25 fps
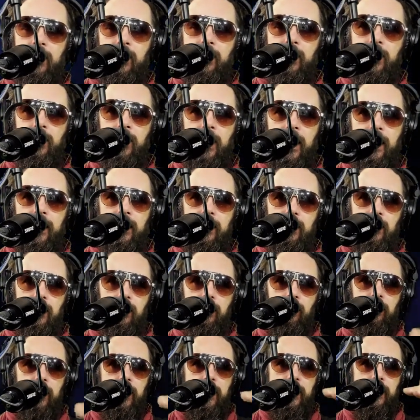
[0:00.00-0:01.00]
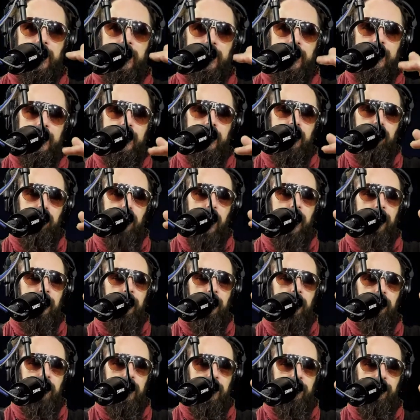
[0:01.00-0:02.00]
trying to reach this
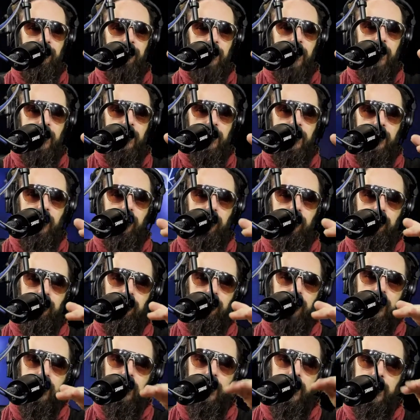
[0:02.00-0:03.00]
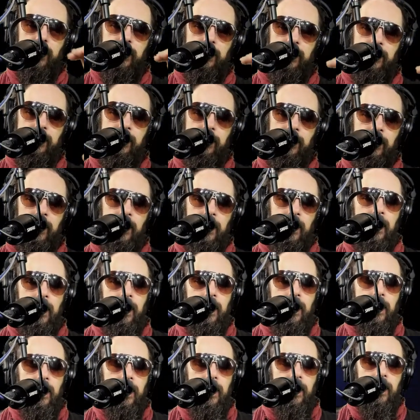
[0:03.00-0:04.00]
spectrum and volume. And
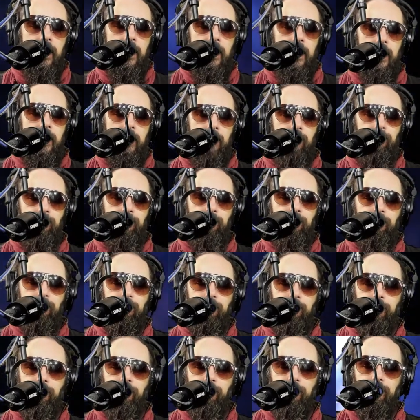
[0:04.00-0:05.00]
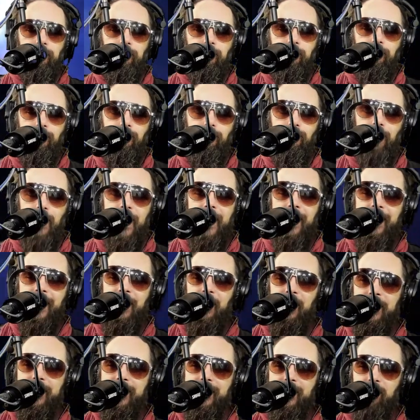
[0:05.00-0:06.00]
I
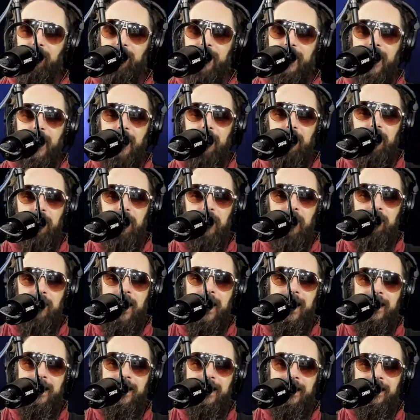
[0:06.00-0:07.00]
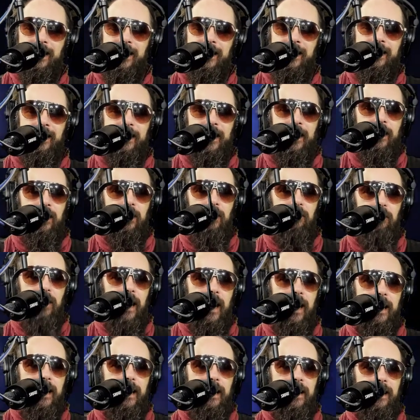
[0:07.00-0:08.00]
notice sometimes when I'm editing these and I go
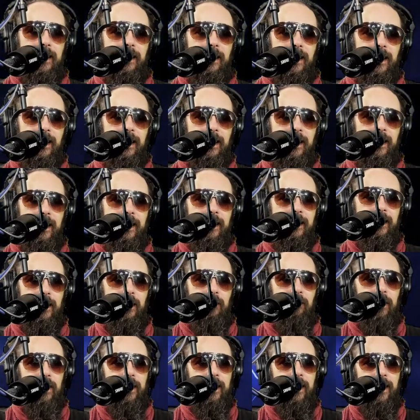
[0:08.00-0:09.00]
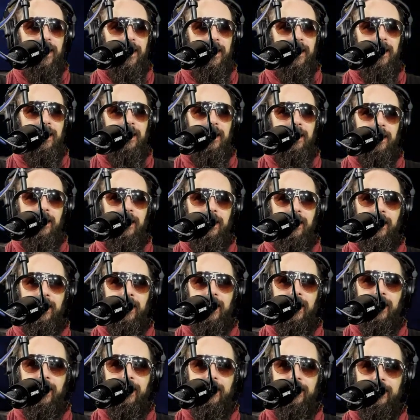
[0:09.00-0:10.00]
back, I hear little things that I'm like, oh,
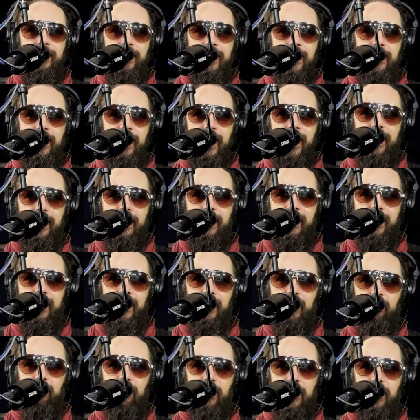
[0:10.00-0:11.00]
I said that there, but